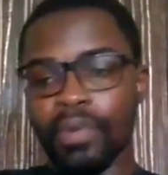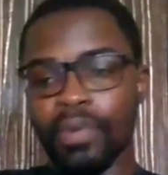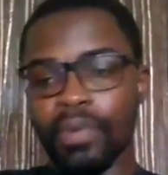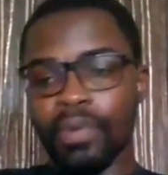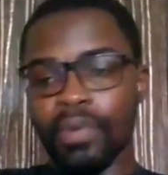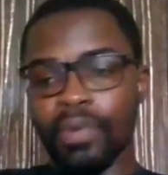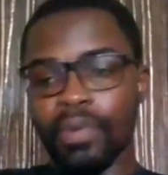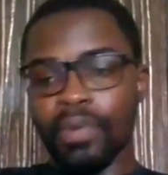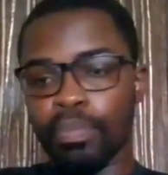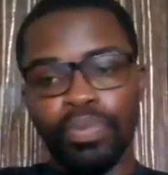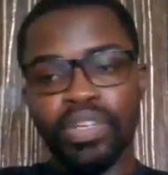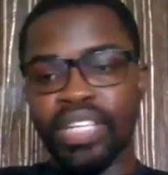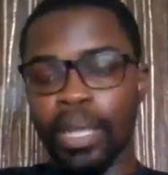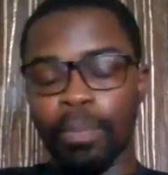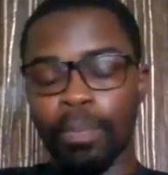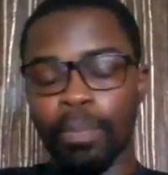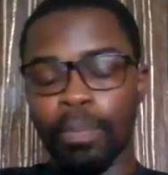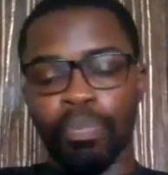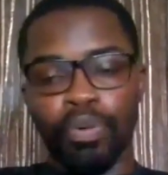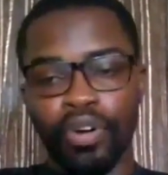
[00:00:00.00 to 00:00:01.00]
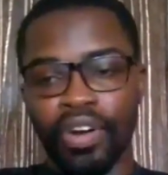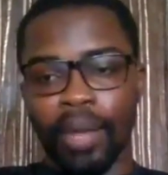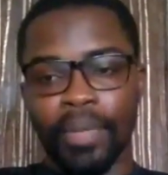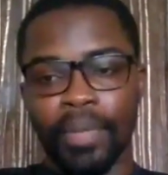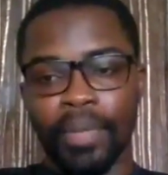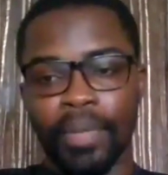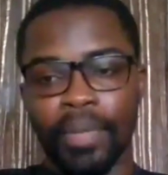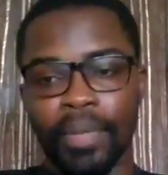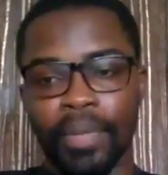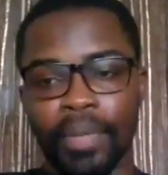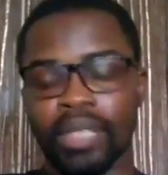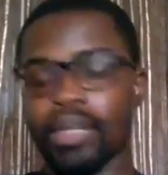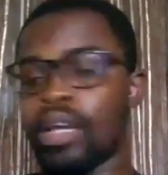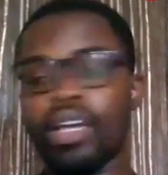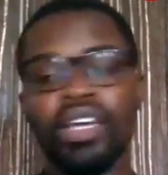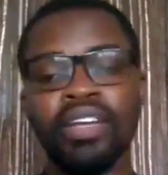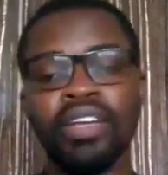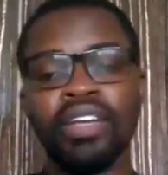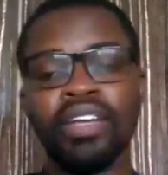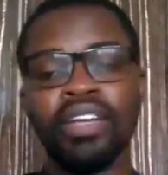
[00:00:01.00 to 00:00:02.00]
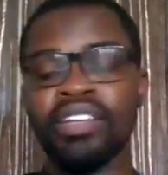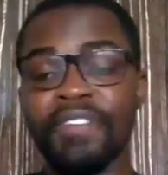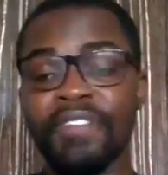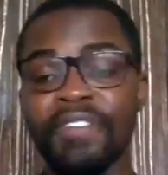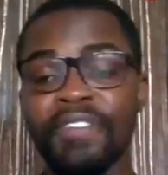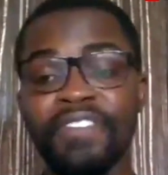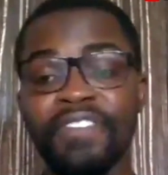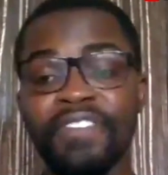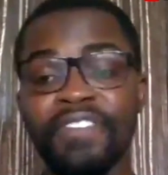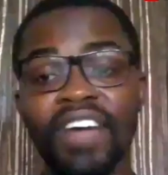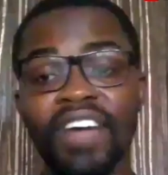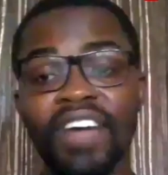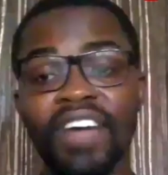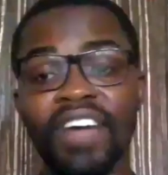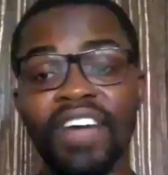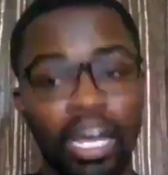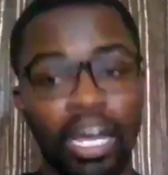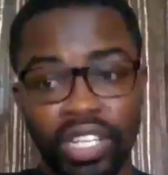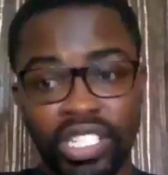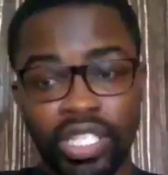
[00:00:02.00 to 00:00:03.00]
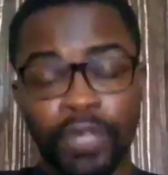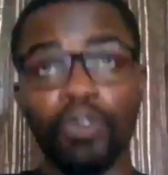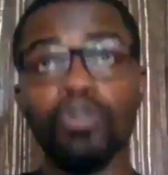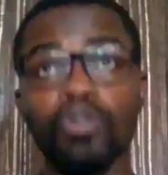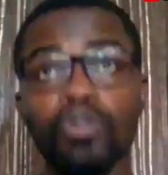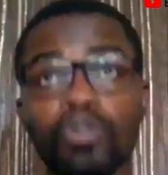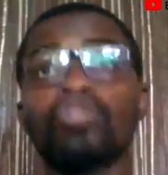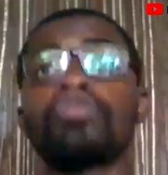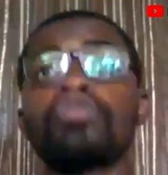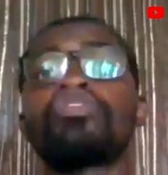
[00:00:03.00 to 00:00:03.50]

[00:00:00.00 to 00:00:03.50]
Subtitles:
the programming in different languages for you to choose the one that